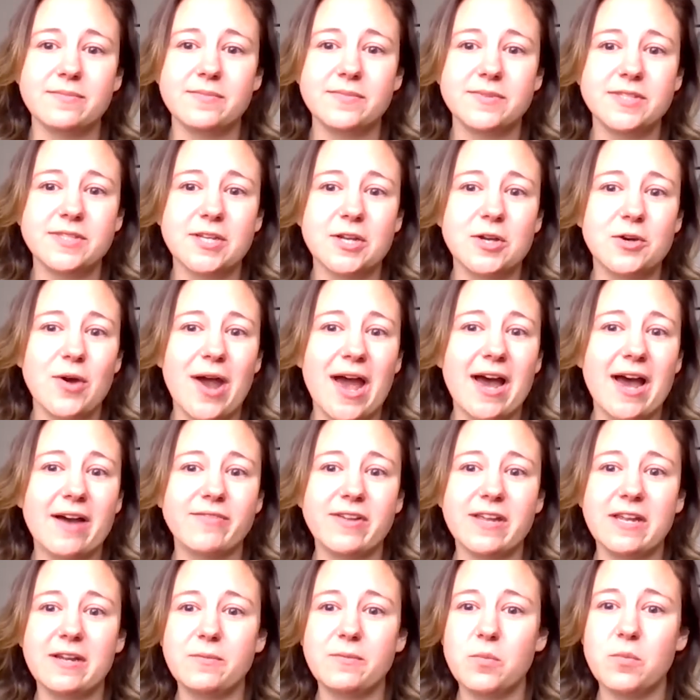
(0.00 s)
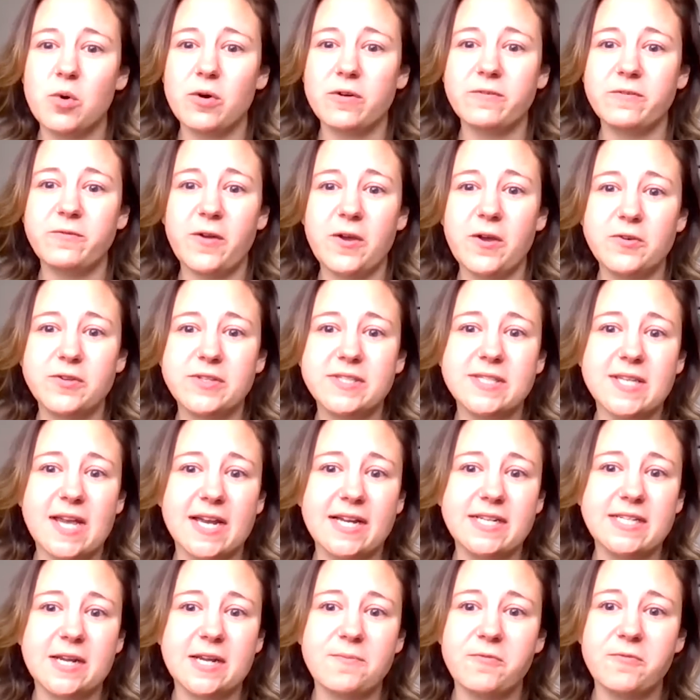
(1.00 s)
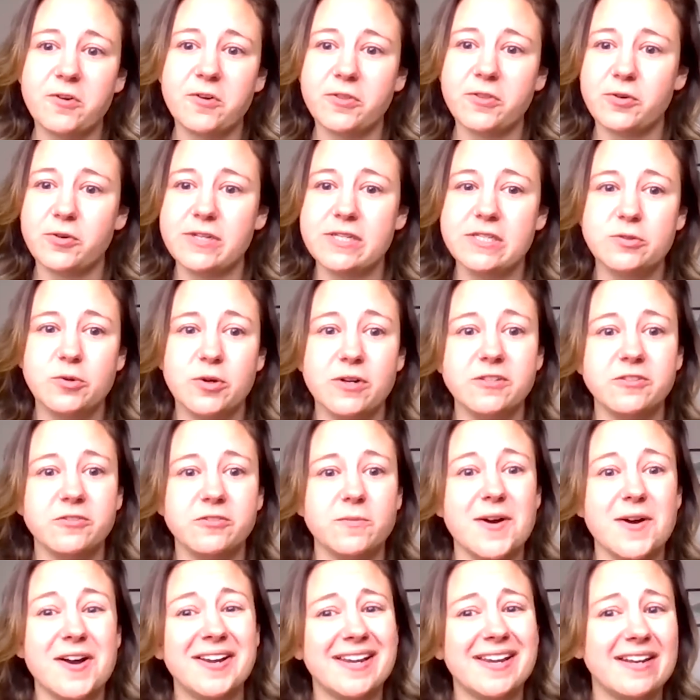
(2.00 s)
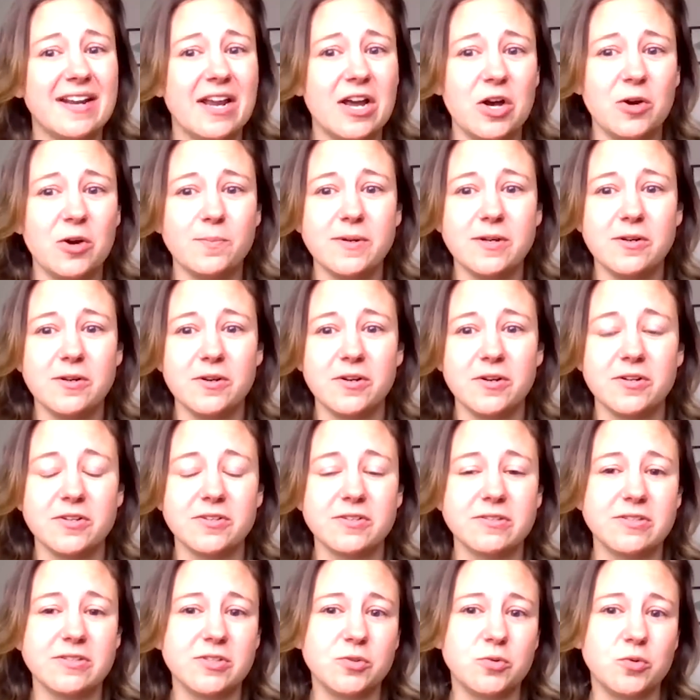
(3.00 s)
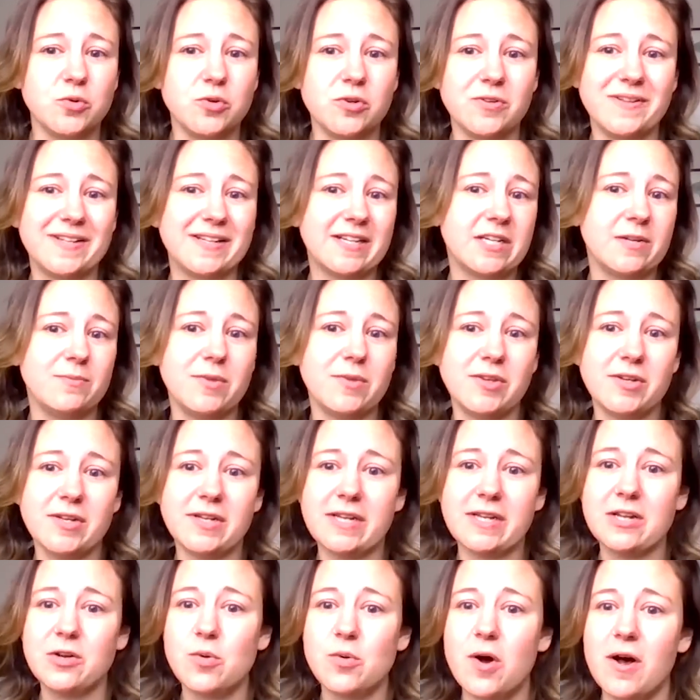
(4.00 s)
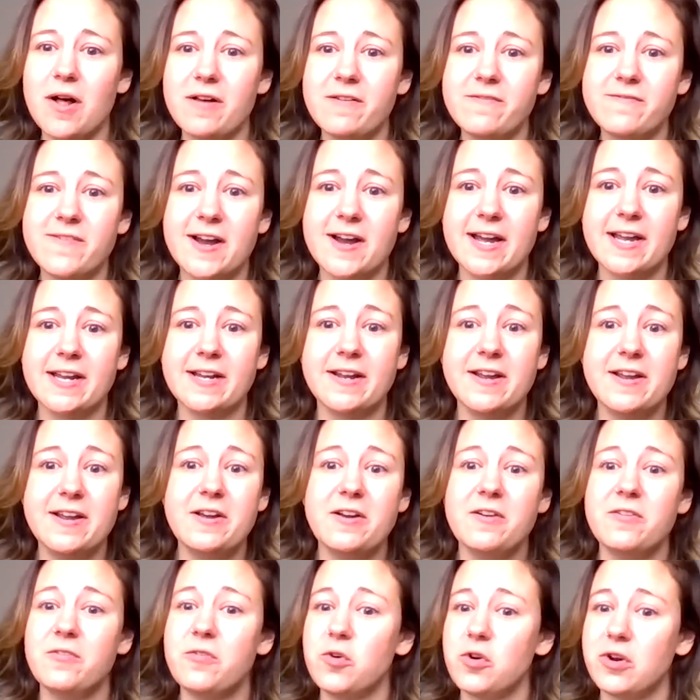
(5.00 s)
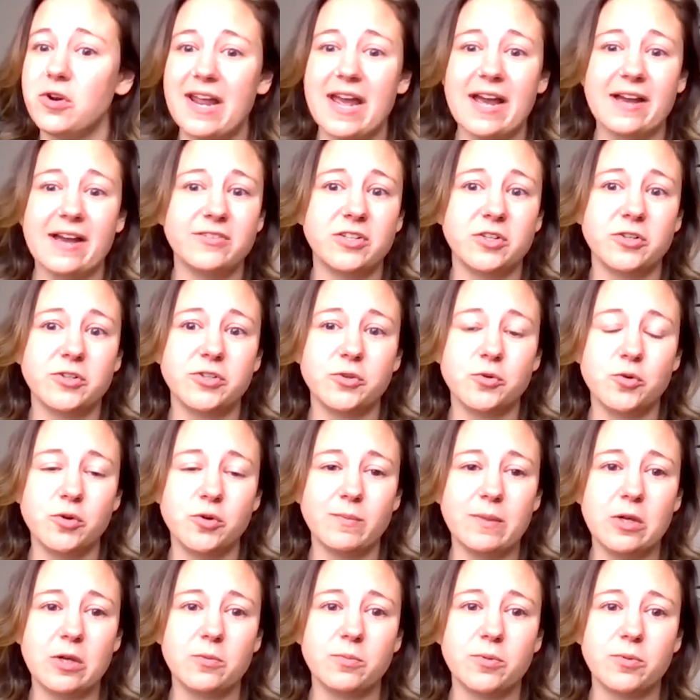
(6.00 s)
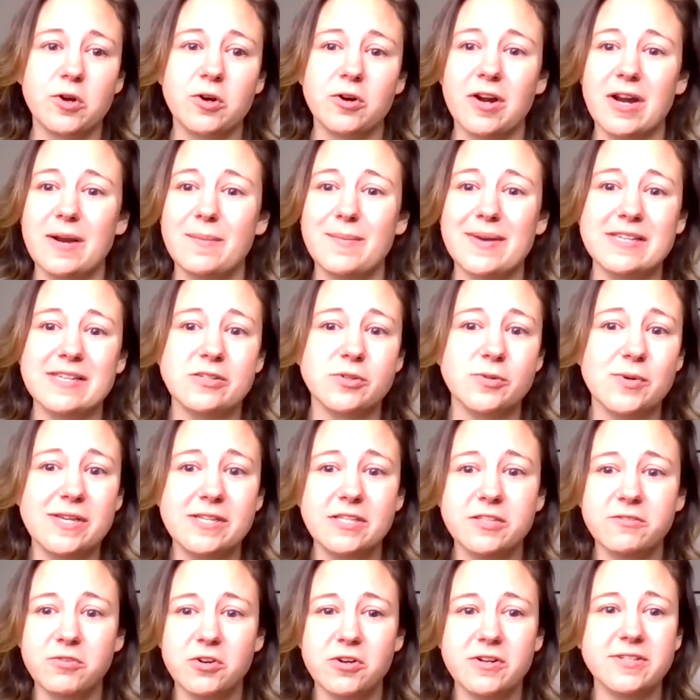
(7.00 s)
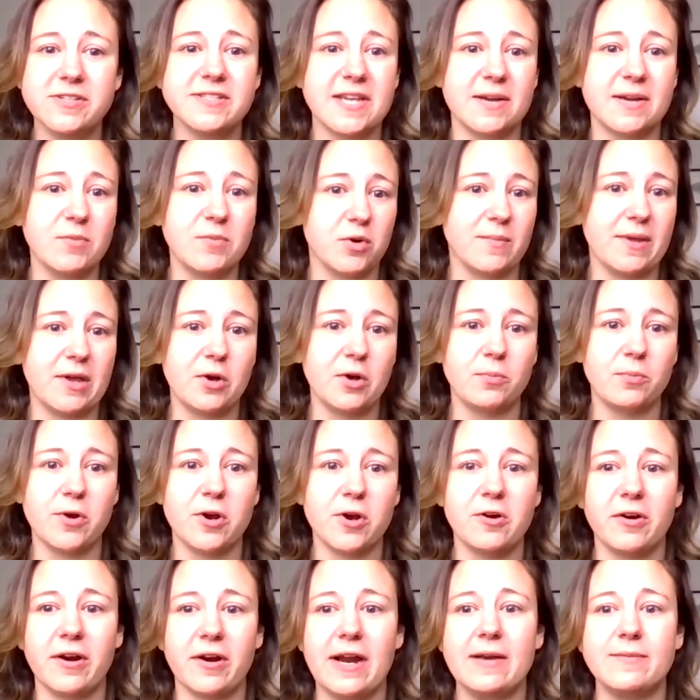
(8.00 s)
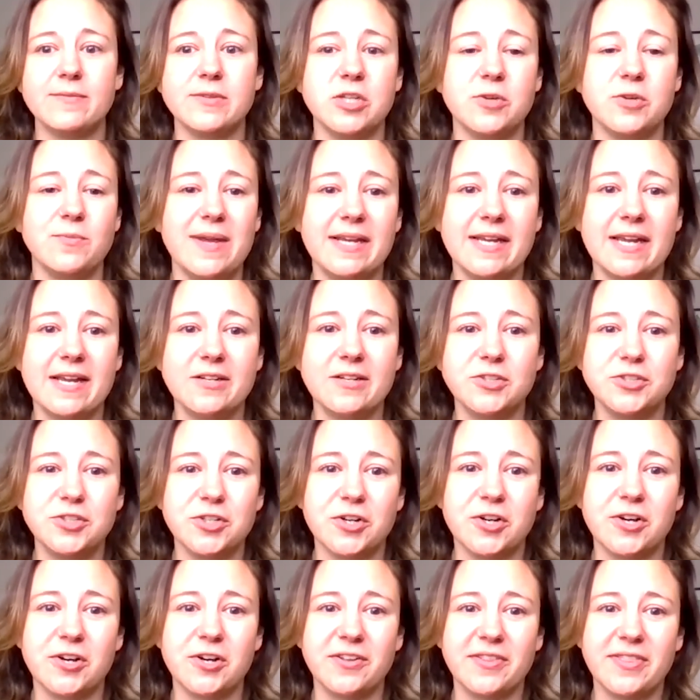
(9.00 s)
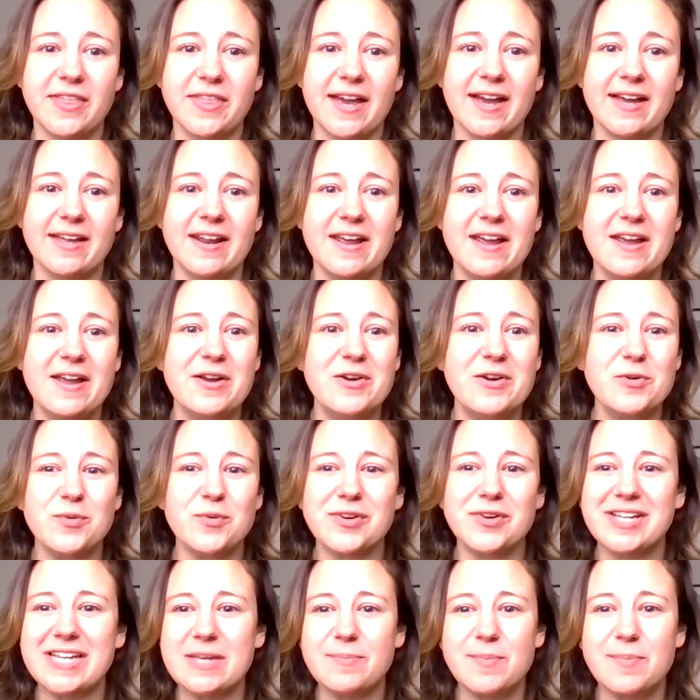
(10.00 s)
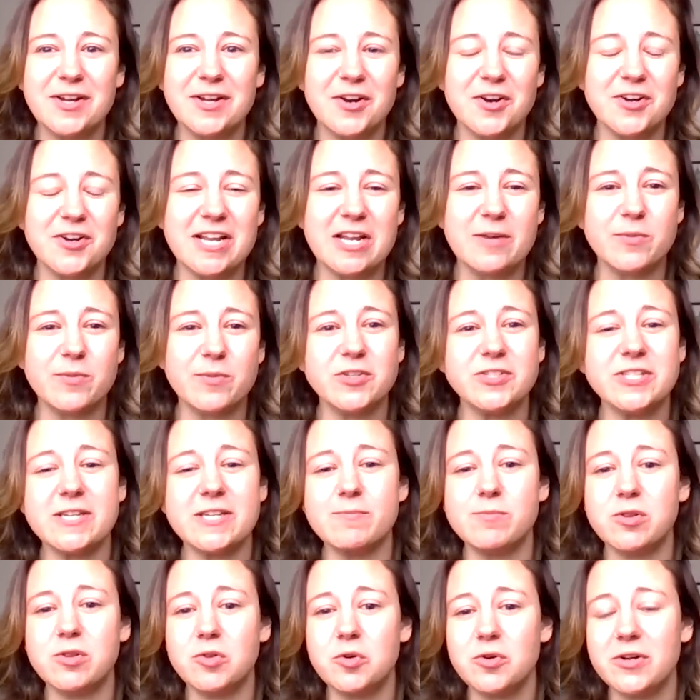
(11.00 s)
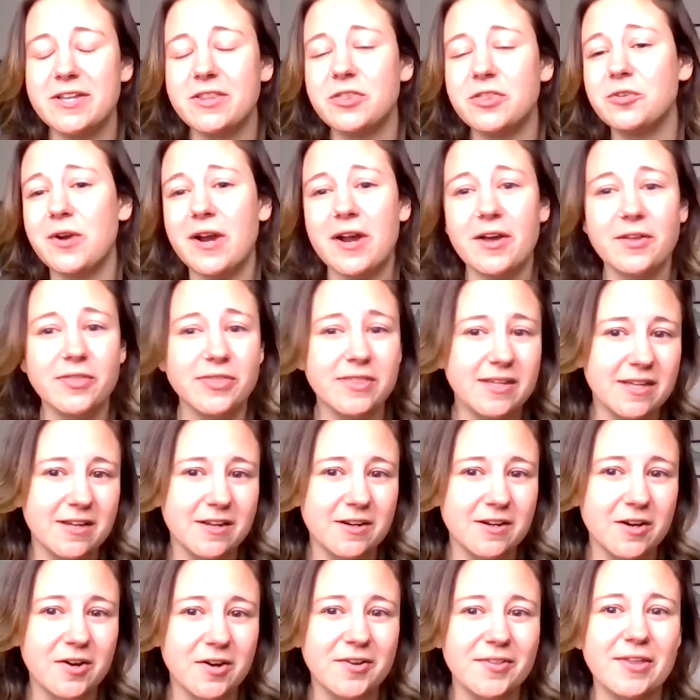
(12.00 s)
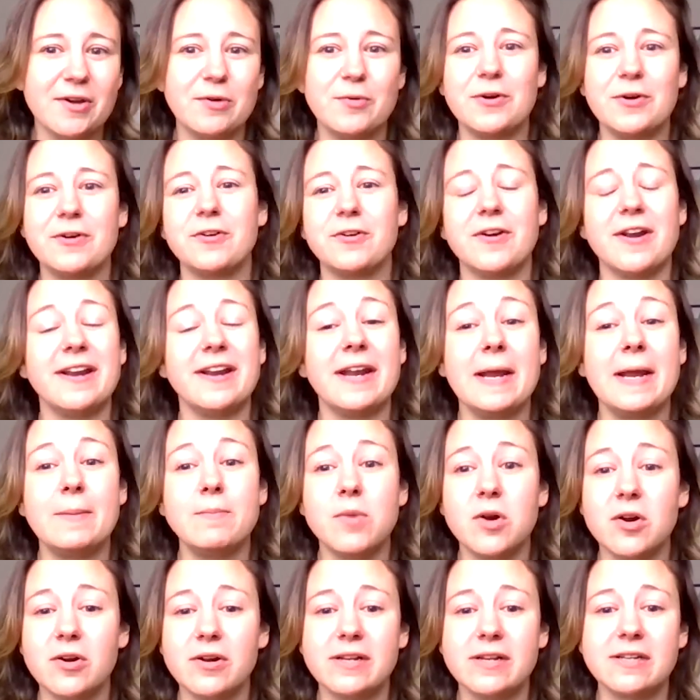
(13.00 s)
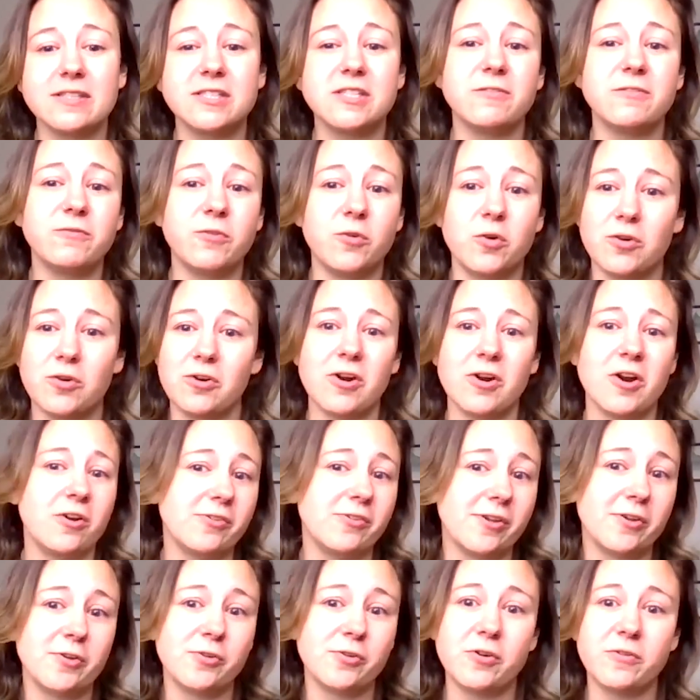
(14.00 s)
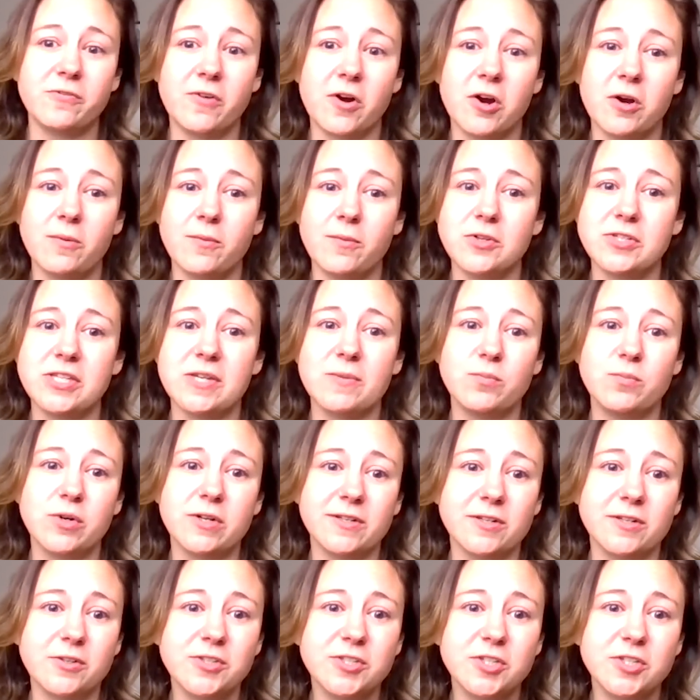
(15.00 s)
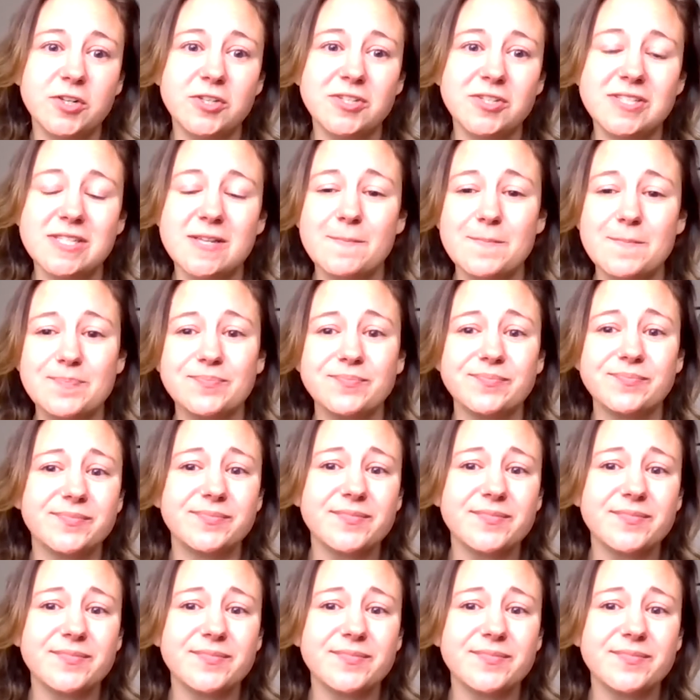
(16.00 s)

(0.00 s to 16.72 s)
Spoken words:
So having more folks signed up for Three Squares Vermont can help your school and community qualify for an after school meal program, as well as for a summer meal program. So making sure that we're keeping our neighbors employed throughout the year, that we're creating markets for our local farmers and producers,